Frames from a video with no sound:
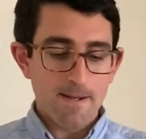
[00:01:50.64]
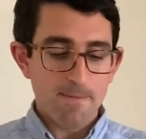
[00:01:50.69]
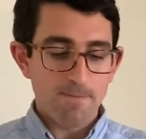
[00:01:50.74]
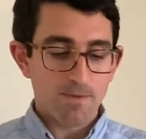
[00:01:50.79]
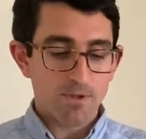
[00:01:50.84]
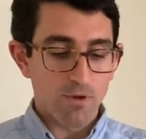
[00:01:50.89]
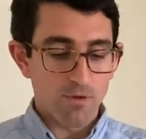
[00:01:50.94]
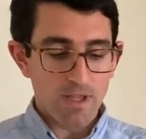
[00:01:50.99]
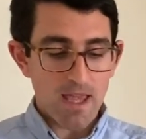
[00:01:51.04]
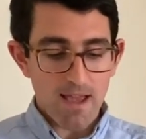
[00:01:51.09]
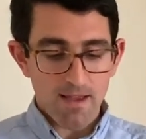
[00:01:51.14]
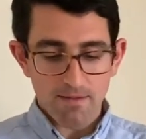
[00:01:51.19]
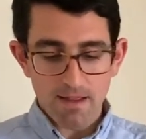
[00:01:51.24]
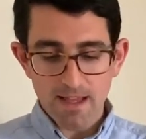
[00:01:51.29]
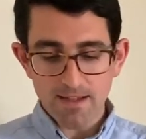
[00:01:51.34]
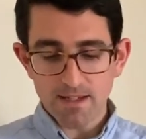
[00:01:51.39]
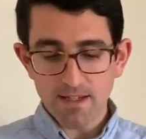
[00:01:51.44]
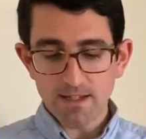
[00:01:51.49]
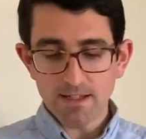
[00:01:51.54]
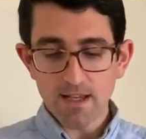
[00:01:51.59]
So yeah,
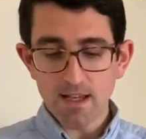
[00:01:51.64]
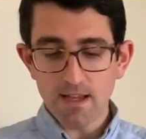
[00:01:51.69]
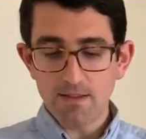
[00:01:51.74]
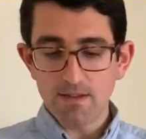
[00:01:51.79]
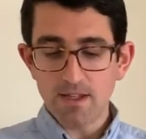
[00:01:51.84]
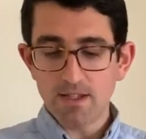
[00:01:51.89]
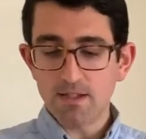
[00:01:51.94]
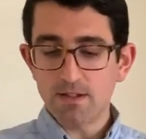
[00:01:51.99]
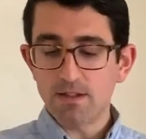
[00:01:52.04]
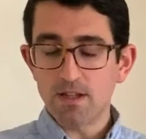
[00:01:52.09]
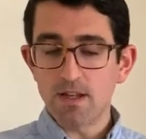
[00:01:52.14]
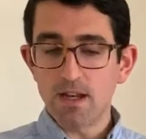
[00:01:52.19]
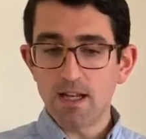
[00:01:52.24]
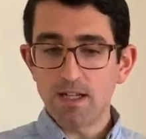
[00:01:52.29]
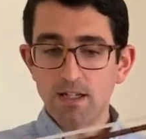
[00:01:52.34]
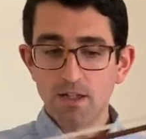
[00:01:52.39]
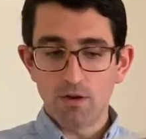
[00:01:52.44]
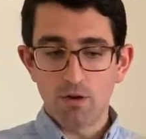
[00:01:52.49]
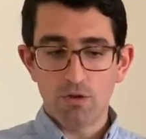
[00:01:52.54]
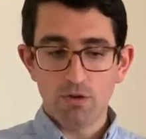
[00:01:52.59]
as I say, this is a
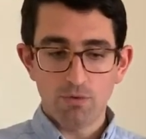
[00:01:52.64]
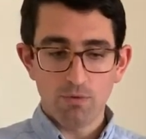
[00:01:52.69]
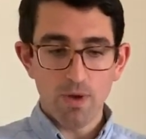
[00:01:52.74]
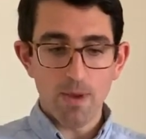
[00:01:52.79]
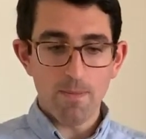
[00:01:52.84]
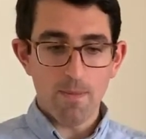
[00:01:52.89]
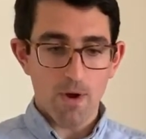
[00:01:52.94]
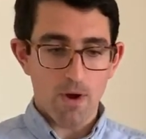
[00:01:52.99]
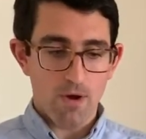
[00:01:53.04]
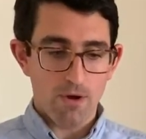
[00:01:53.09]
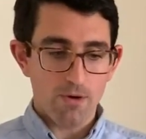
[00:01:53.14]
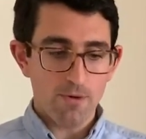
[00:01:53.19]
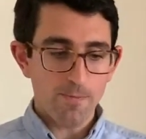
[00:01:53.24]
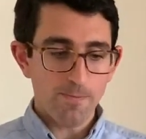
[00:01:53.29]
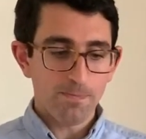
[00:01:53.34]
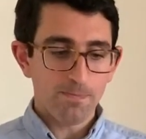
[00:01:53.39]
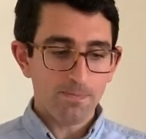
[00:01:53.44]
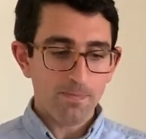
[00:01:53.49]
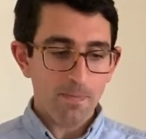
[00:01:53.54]
1903 bow.